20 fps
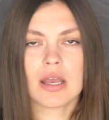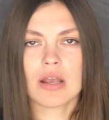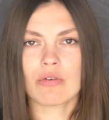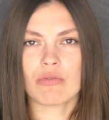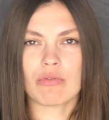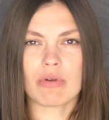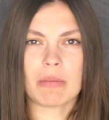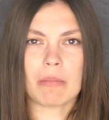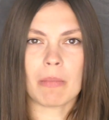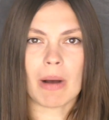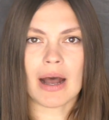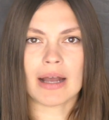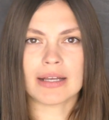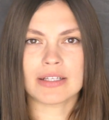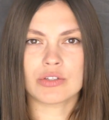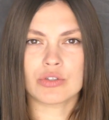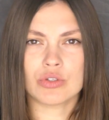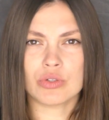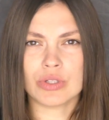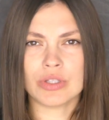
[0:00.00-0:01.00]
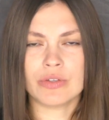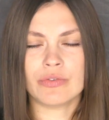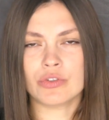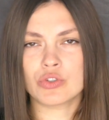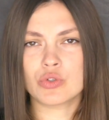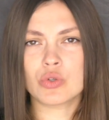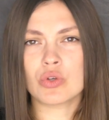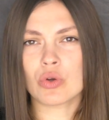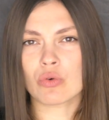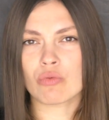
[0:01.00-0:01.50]
remind you, if you
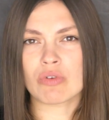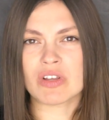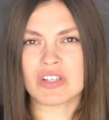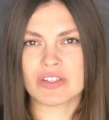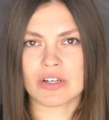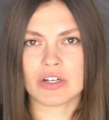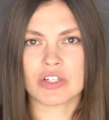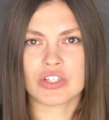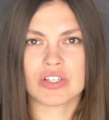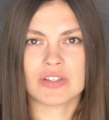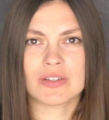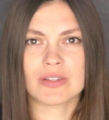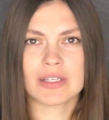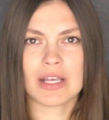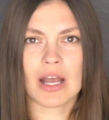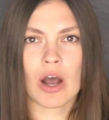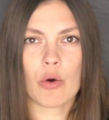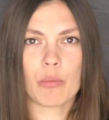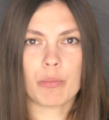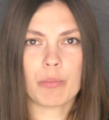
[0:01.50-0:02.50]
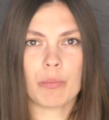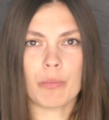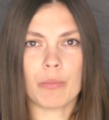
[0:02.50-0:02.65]
do your research and see how